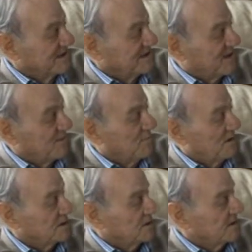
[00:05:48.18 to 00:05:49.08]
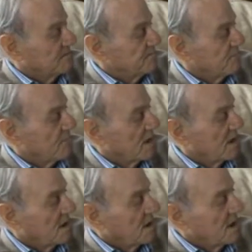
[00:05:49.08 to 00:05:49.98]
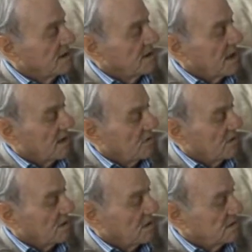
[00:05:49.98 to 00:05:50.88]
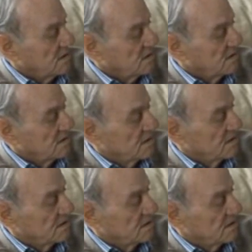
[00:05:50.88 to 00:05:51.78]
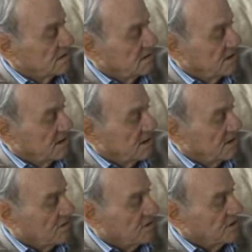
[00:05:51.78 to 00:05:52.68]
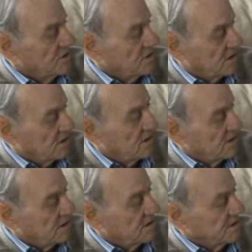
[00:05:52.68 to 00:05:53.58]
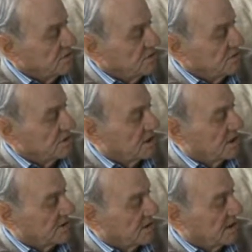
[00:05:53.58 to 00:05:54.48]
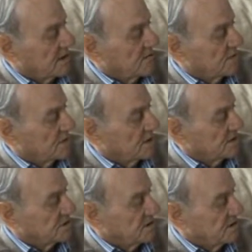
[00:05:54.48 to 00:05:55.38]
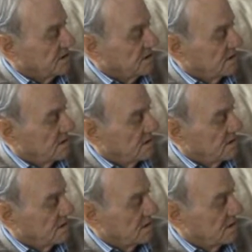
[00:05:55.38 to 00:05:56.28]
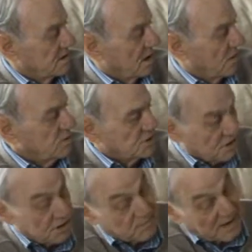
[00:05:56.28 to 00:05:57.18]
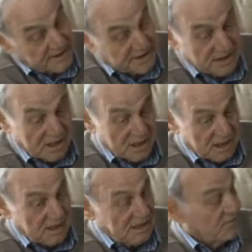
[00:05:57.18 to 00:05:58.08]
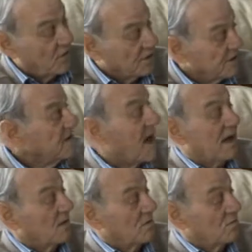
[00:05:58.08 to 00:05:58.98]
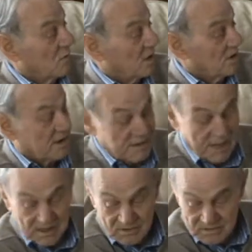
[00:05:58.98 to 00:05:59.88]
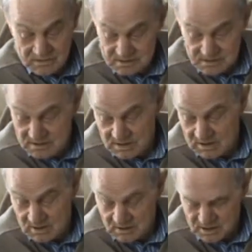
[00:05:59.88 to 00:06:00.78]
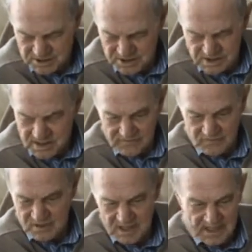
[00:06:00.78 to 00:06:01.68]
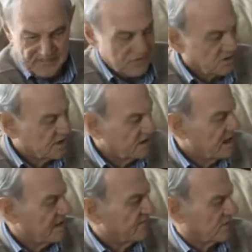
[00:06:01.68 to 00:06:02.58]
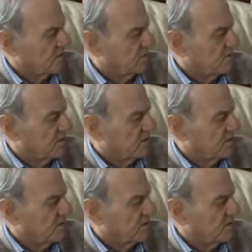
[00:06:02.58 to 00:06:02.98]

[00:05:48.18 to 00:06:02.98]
you know, but I enjoy going to Cambridge, actually. I wish I'd have bloody, if I'd have known what I'd have known, I should never have left. I didn't have to.